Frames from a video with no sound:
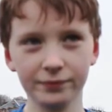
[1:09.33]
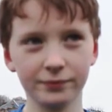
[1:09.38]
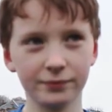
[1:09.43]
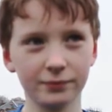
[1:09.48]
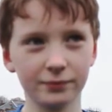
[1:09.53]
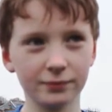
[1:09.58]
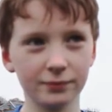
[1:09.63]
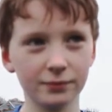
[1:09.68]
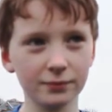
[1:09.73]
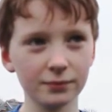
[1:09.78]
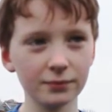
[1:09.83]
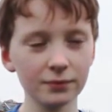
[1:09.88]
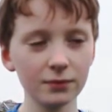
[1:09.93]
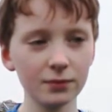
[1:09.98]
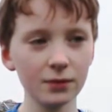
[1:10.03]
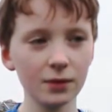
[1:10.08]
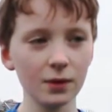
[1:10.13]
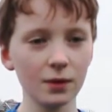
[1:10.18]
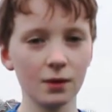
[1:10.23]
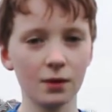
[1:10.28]
What's your
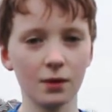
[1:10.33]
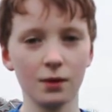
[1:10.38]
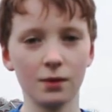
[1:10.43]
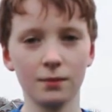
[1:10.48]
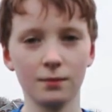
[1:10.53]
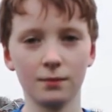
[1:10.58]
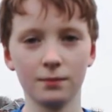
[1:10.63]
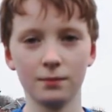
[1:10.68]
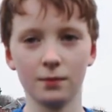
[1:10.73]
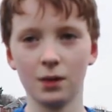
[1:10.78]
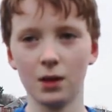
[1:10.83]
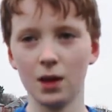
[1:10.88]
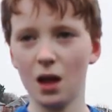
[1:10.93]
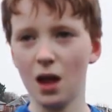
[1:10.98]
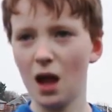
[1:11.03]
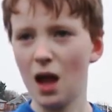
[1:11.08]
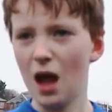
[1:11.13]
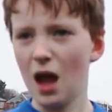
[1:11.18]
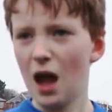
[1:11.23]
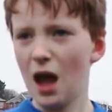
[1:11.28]
favourite football pitch?
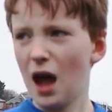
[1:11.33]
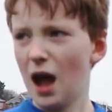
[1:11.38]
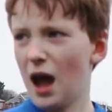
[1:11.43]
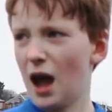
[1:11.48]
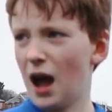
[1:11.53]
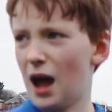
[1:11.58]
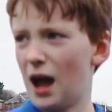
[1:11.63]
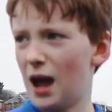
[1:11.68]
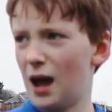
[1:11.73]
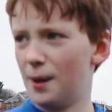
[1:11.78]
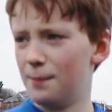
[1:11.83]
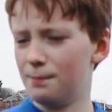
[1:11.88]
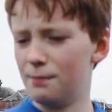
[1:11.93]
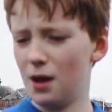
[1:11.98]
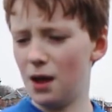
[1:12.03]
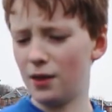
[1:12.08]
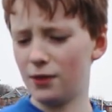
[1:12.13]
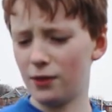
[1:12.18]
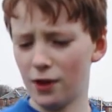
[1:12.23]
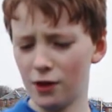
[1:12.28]
Um,
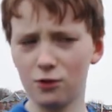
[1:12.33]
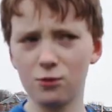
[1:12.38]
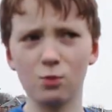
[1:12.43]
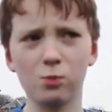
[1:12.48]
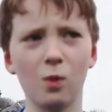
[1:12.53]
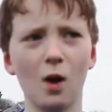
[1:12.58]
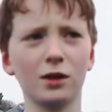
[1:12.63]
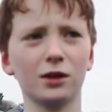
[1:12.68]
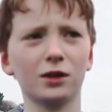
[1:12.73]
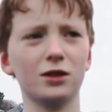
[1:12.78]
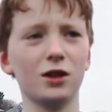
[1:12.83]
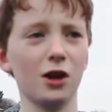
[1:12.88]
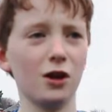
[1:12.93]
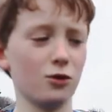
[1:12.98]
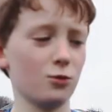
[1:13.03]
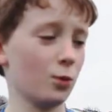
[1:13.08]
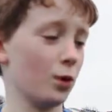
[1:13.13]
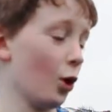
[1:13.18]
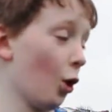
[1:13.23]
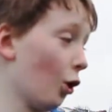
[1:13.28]
this one,
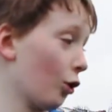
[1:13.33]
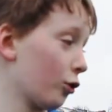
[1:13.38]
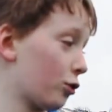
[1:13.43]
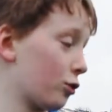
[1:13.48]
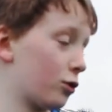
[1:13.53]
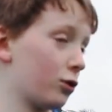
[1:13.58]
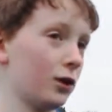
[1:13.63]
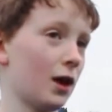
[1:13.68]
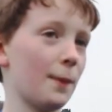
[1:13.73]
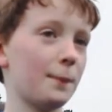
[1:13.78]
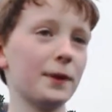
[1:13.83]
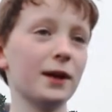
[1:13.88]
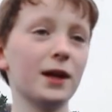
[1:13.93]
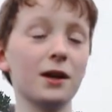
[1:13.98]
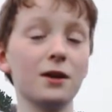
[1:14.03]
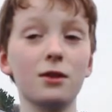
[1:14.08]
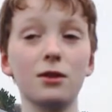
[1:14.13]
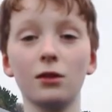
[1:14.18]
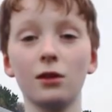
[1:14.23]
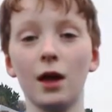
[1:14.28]
because we're not slipping
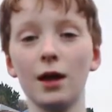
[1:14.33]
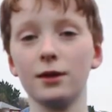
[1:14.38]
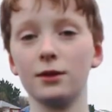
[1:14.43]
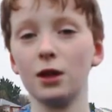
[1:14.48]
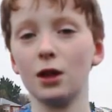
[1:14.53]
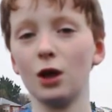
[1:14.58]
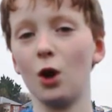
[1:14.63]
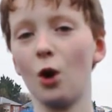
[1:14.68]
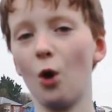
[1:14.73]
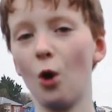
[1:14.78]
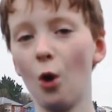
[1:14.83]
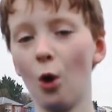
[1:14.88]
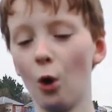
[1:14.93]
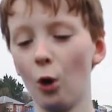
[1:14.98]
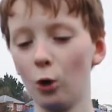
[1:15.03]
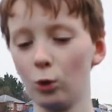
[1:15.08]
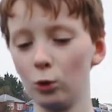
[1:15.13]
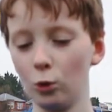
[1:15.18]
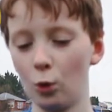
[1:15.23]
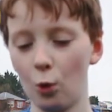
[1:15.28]
and sliding
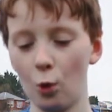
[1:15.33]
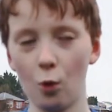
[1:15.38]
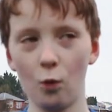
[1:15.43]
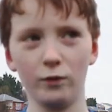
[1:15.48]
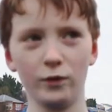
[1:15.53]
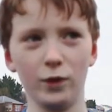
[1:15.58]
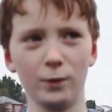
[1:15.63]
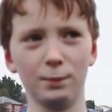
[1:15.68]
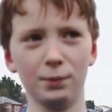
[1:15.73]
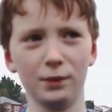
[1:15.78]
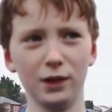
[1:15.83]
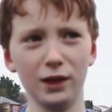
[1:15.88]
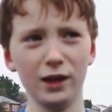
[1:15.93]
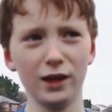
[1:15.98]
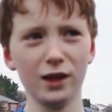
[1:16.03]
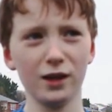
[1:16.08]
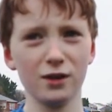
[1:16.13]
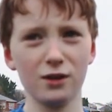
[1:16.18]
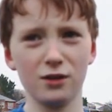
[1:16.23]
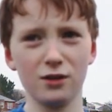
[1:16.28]
all over the place,
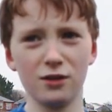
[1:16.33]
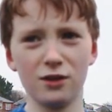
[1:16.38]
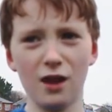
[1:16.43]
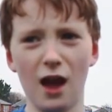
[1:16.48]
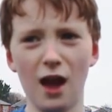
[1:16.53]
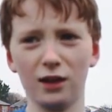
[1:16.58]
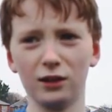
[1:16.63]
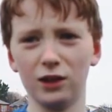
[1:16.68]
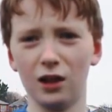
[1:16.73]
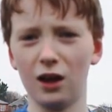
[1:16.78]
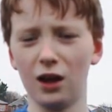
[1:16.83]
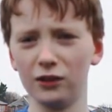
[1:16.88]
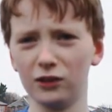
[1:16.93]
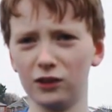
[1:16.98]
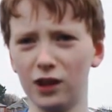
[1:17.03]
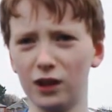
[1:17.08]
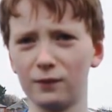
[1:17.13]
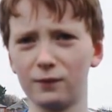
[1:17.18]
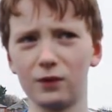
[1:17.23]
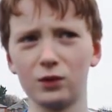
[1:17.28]
set,
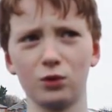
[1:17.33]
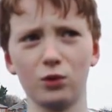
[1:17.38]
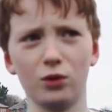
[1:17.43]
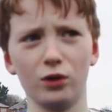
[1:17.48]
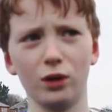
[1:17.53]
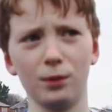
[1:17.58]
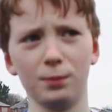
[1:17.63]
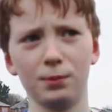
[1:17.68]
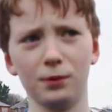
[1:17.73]
unlike Victoria